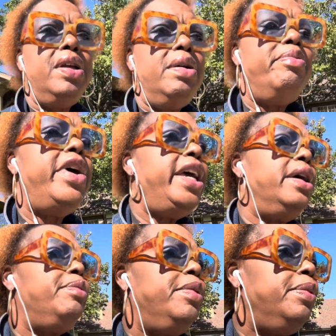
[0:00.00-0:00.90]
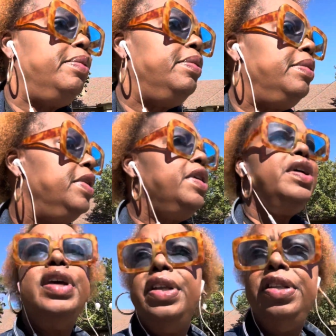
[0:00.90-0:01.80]
Ma'am?
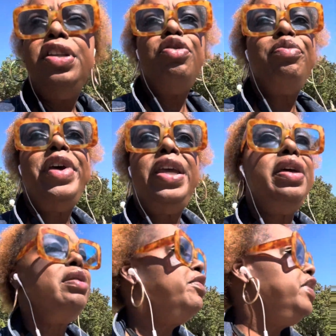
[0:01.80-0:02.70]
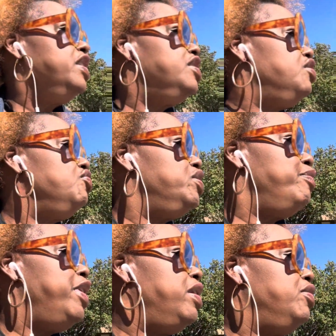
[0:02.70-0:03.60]
No, ma'am. It's too
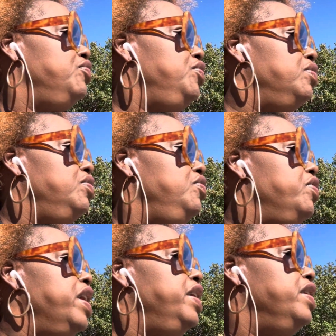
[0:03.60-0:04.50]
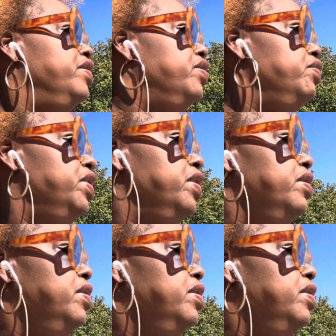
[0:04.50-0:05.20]
small. You can't get through there.